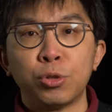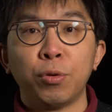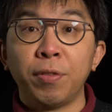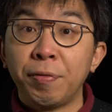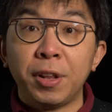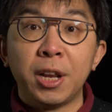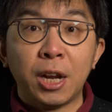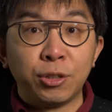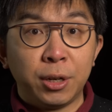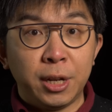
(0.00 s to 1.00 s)
to
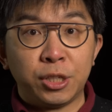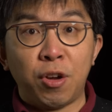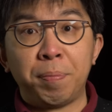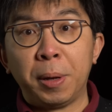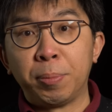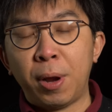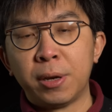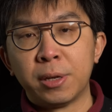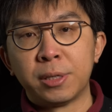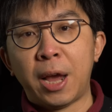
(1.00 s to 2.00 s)
1500 nits of peak
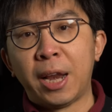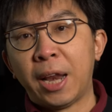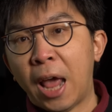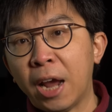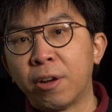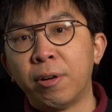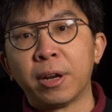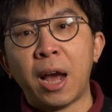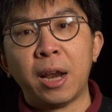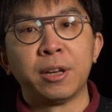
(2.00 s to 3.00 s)
brightness at an
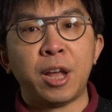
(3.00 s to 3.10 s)
accurate color